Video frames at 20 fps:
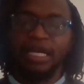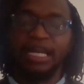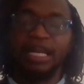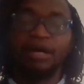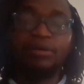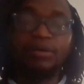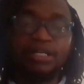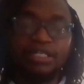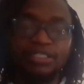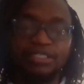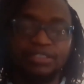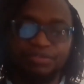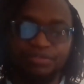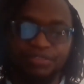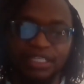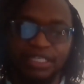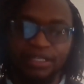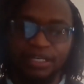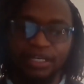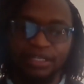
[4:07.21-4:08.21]
And I wanted to
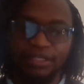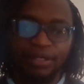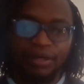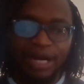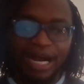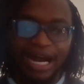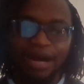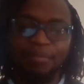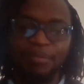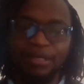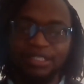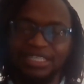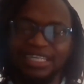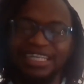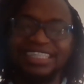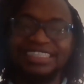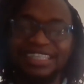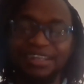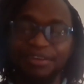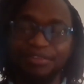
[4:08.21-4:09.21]
figure out how much
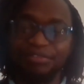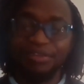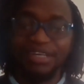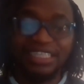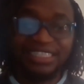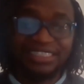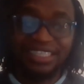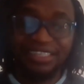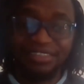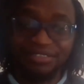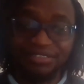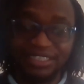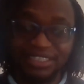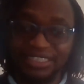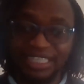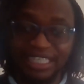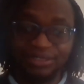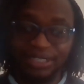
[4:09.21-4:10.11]
is it a free service?